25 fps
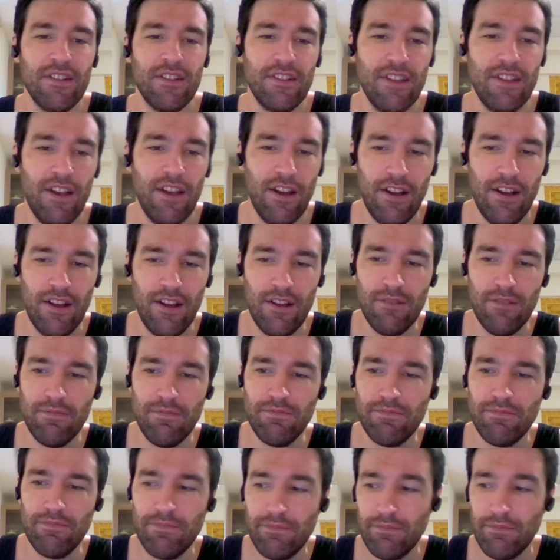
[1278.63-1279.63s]

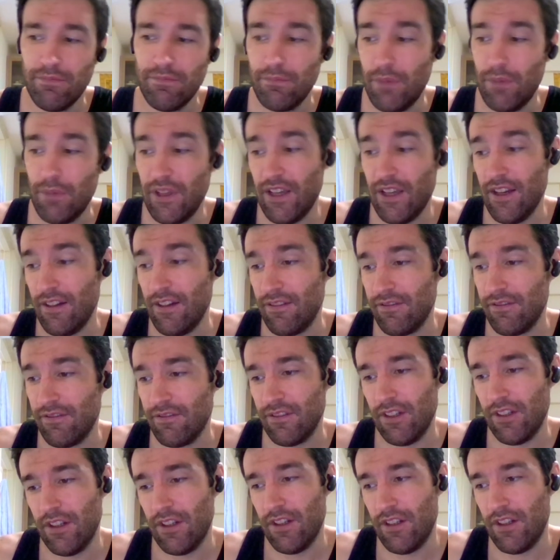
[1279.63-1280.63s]
But yeah,
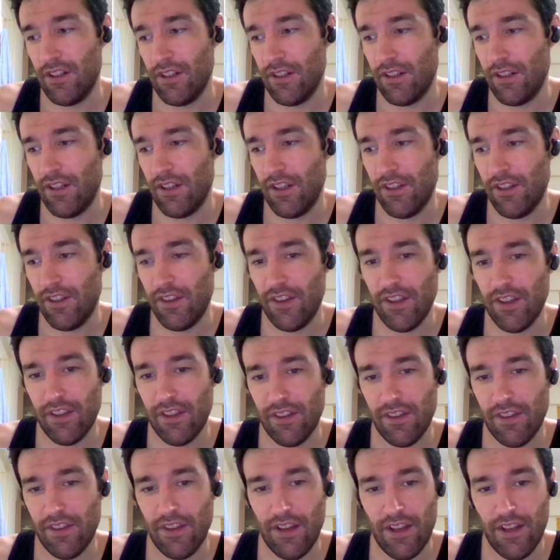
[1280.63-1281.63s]
I
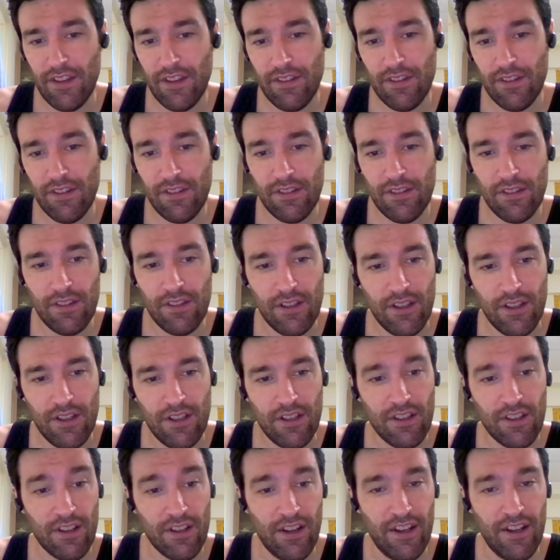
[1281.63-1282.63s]
think that's
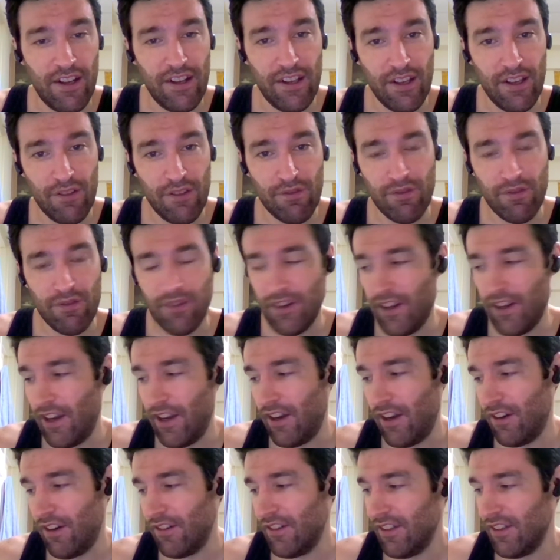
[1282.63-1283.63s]
kind of it for
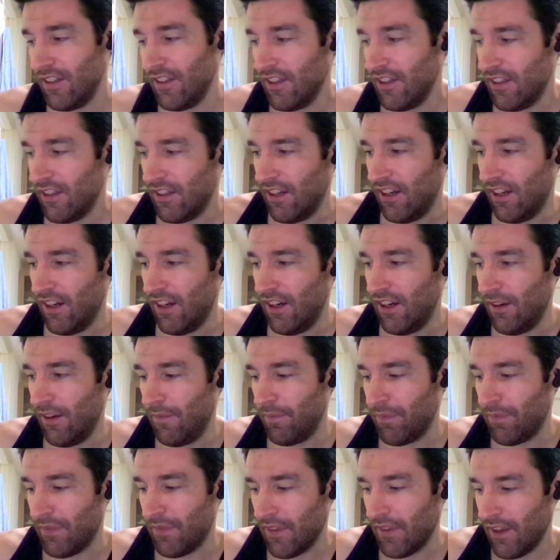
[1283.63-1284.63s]
now.
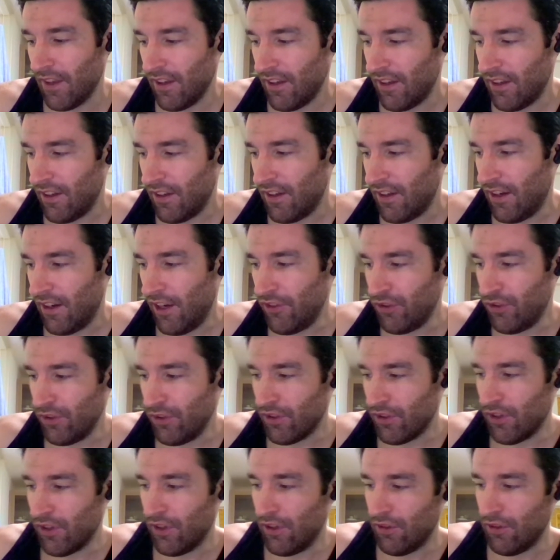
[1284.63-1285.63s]
I do
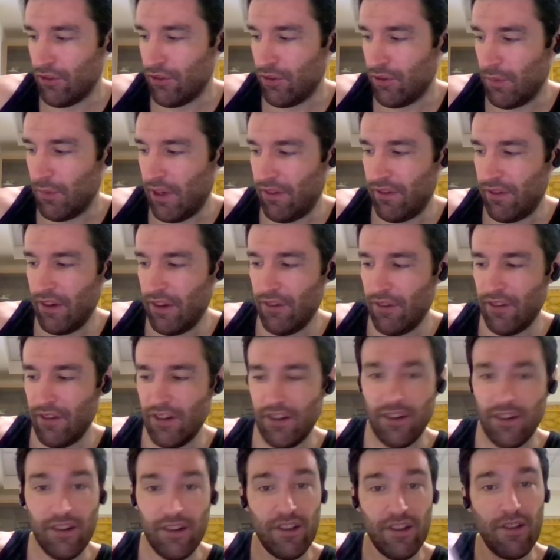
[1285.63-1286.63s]
go to my favorite
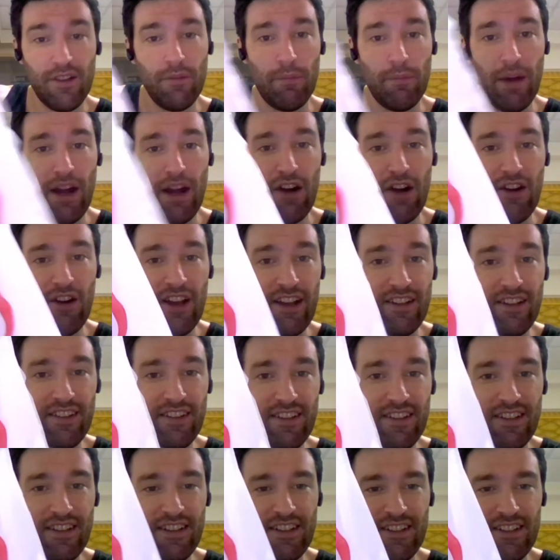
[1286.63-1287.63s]
bao
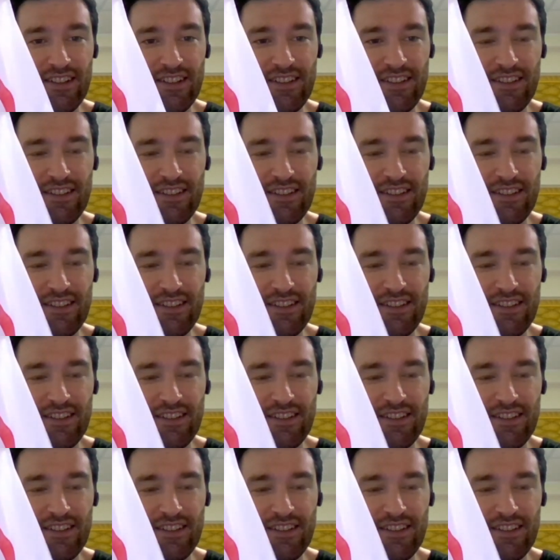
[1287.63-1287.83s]
ante.